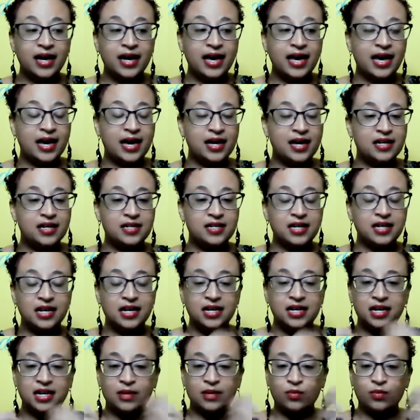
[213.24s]
And,
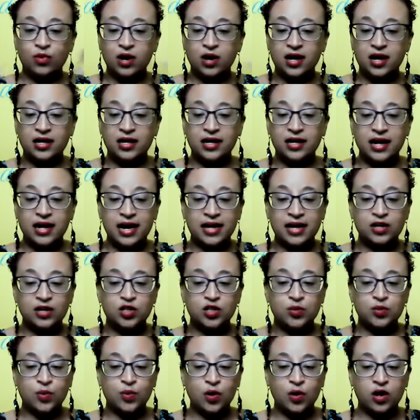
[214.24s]
and Imran and I
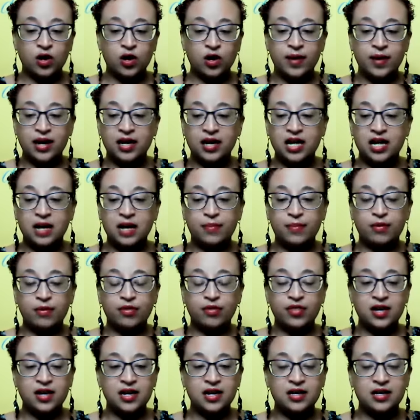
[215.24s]
spoke about a couple
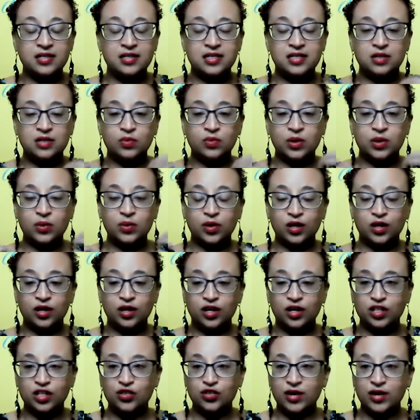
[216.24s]
things and we were
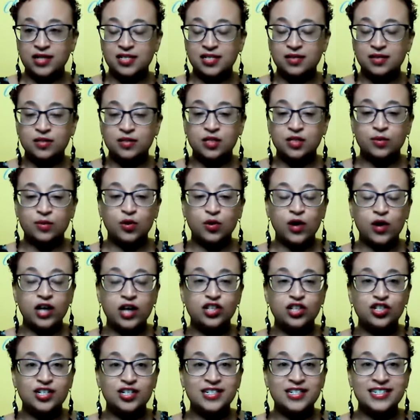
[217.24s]
addressing some
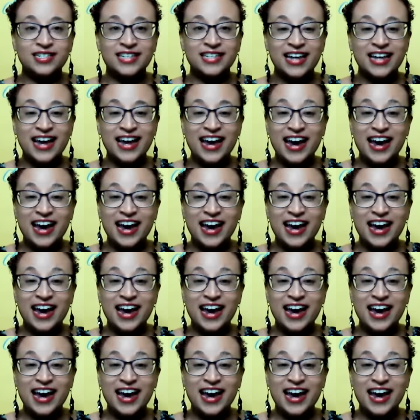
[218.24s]
questions.